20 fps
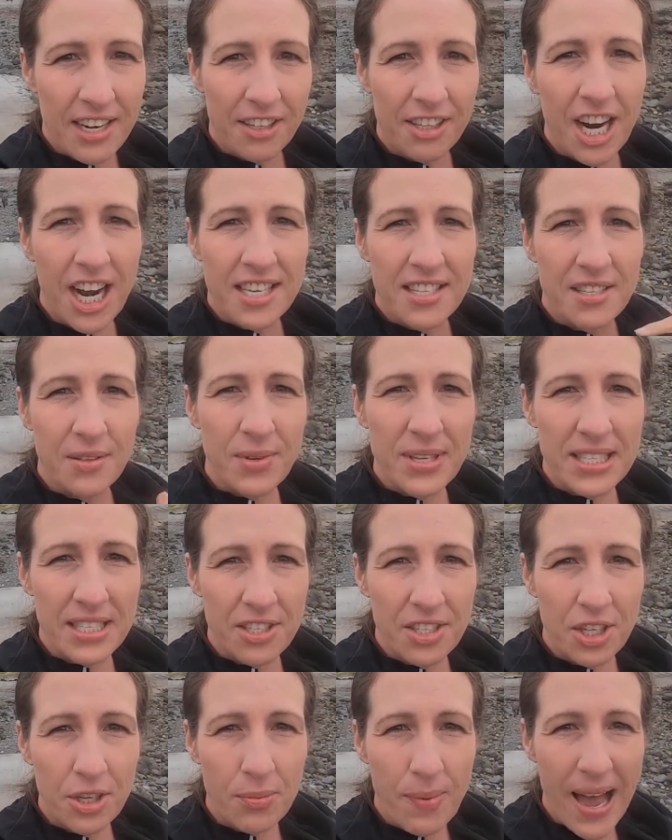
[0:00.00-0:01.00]
across it
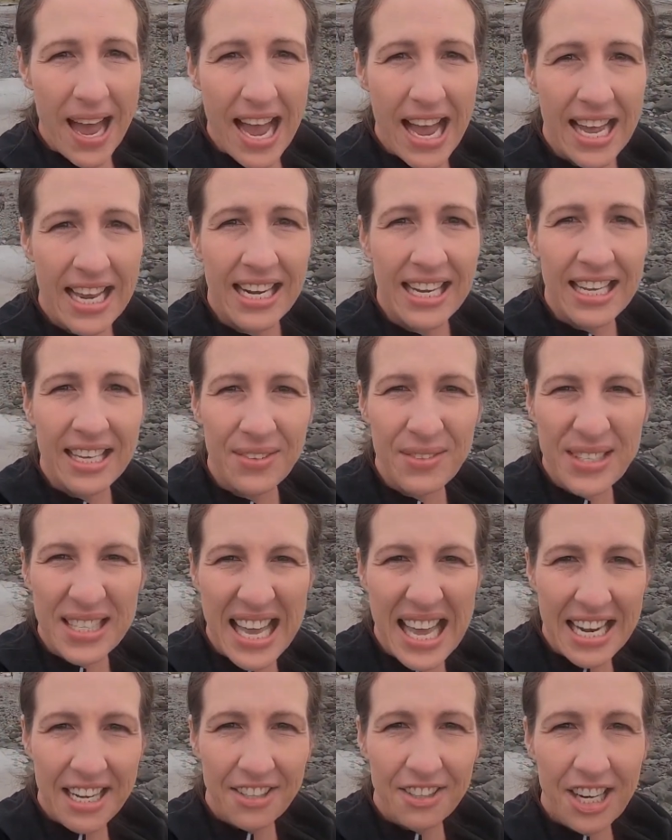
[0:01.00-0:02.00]
wasn't too bad. It was
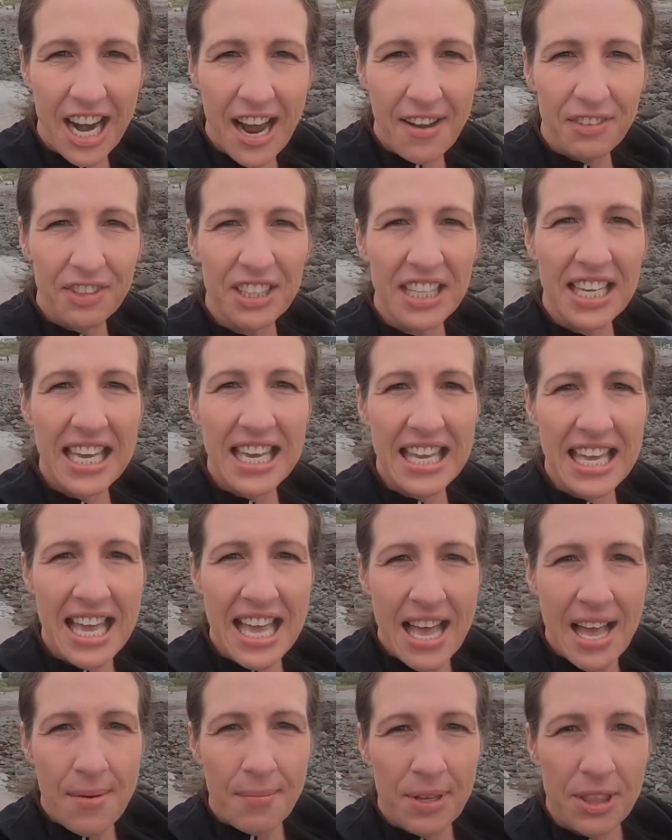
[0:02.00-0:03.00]
kind of gravelly,
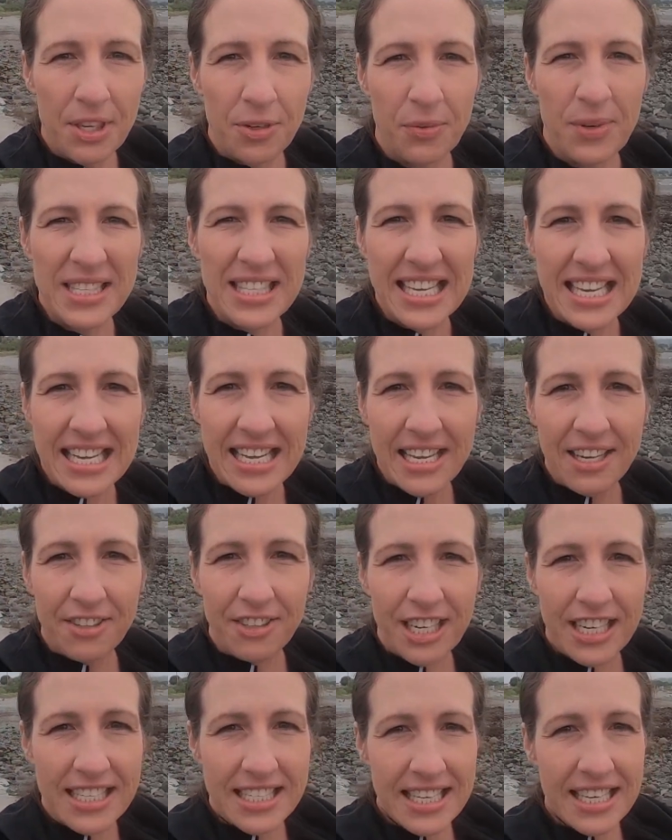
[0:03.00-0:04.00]
but there wasn't any
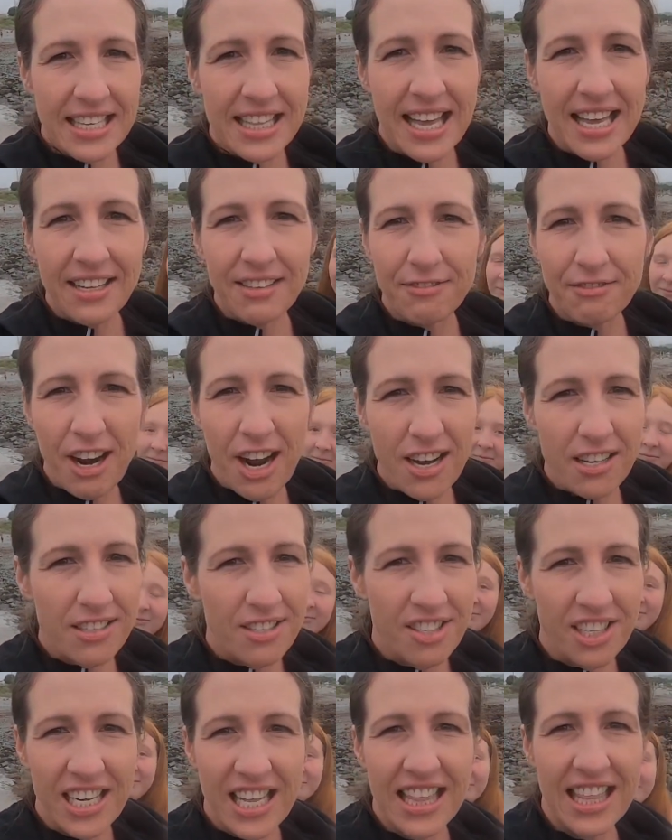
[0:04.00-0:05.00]
crazy like
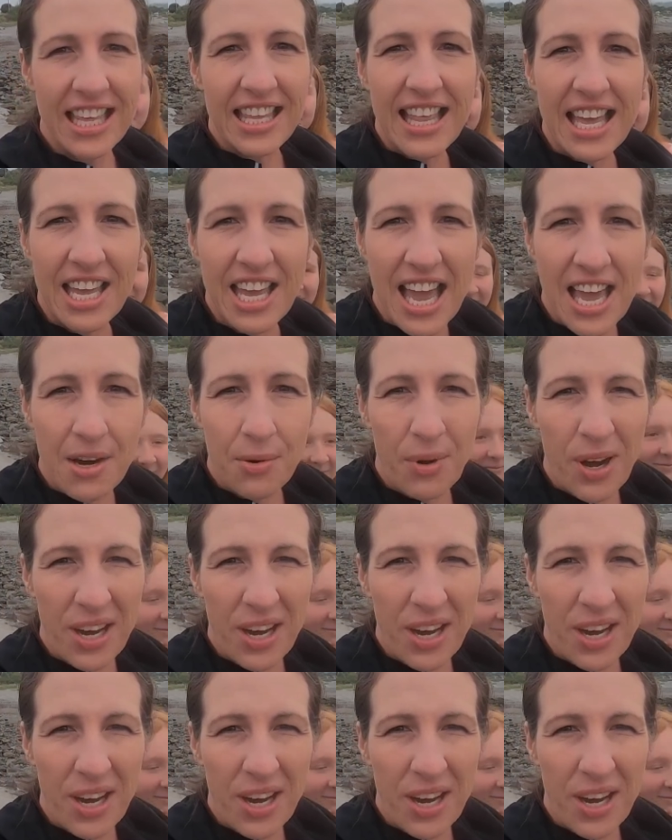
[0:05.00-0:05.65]
rocks or anything that you had to